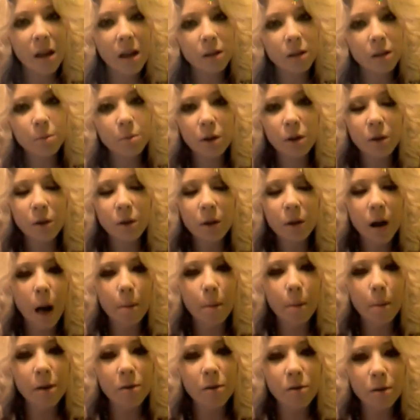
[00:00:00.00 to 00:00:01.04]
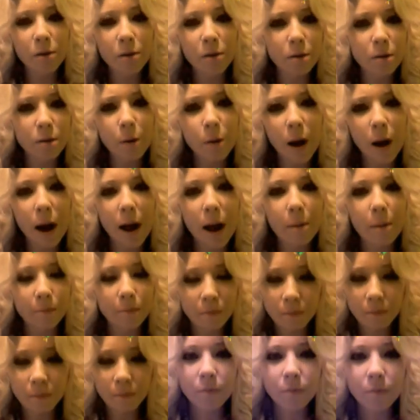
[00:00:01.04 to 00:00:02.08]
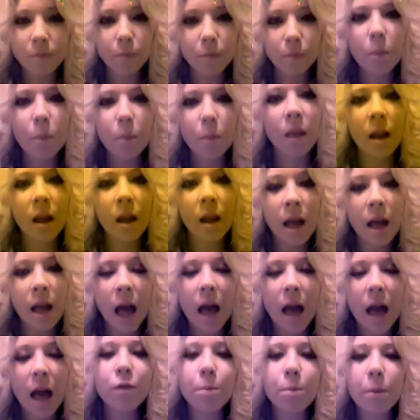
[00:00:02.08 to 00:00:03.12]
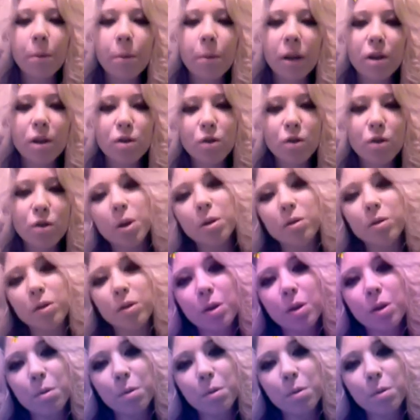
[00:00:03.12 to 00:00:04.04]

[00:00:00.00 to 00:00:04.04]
Text me your comment, subscribe. Everybody enjoy your